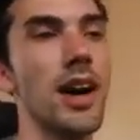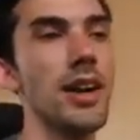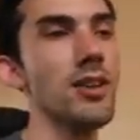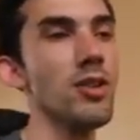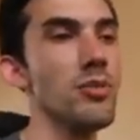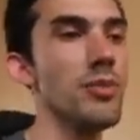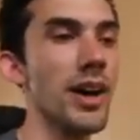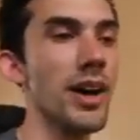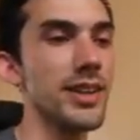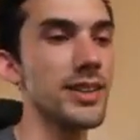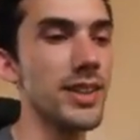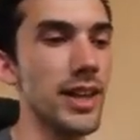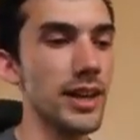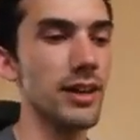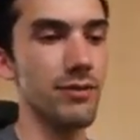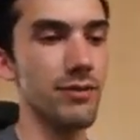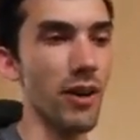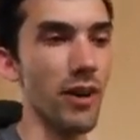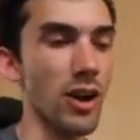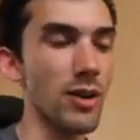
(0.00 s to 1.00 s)
I don't mind
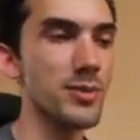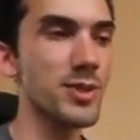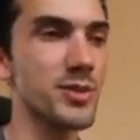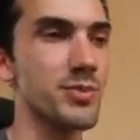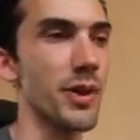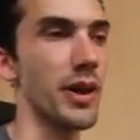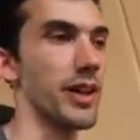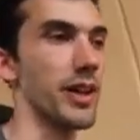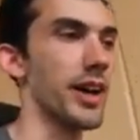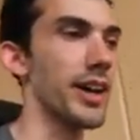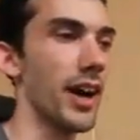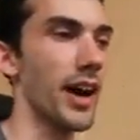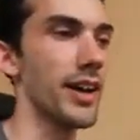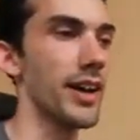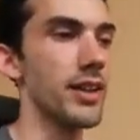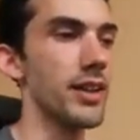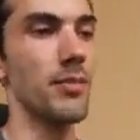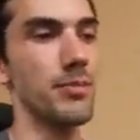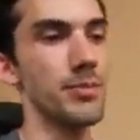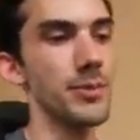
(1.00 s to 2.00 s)
like farm smell.
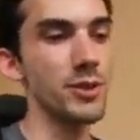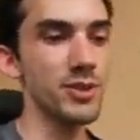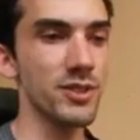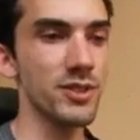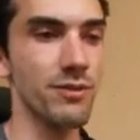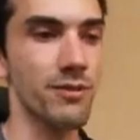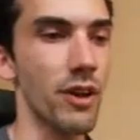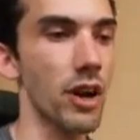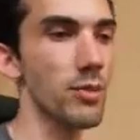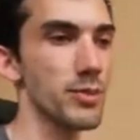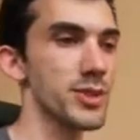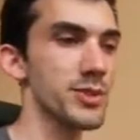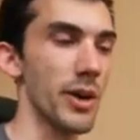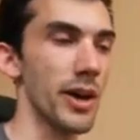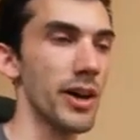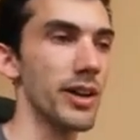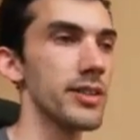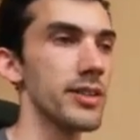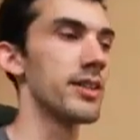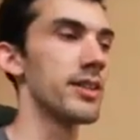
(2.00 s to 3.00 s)
I'm used to farm
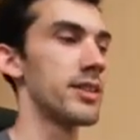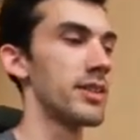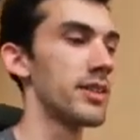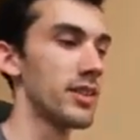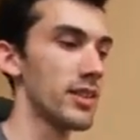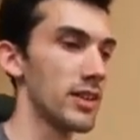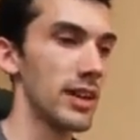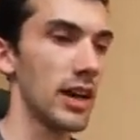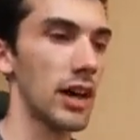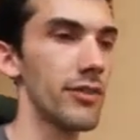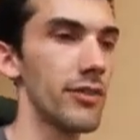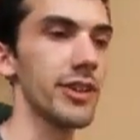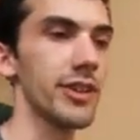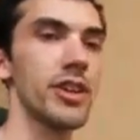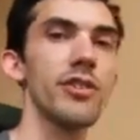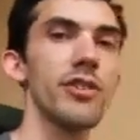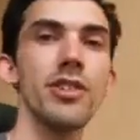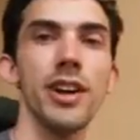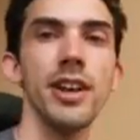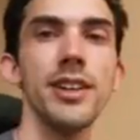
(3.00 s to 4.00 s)
smell. On
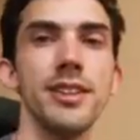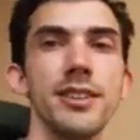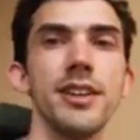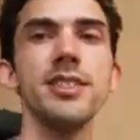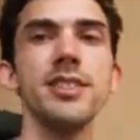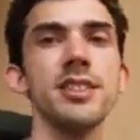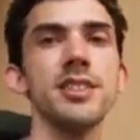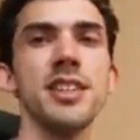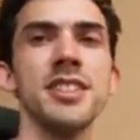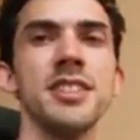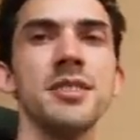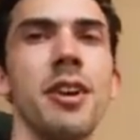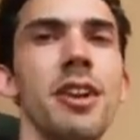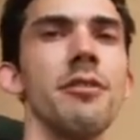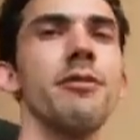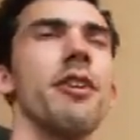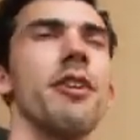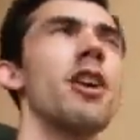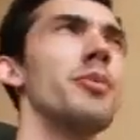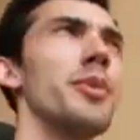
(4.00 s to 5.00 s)
Vancouver Island there's a decent
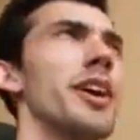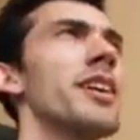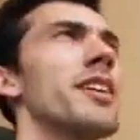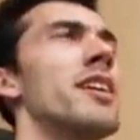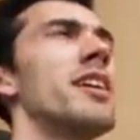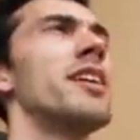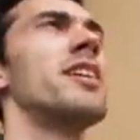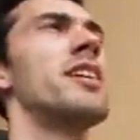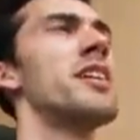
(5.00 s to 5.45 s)
amount of farming.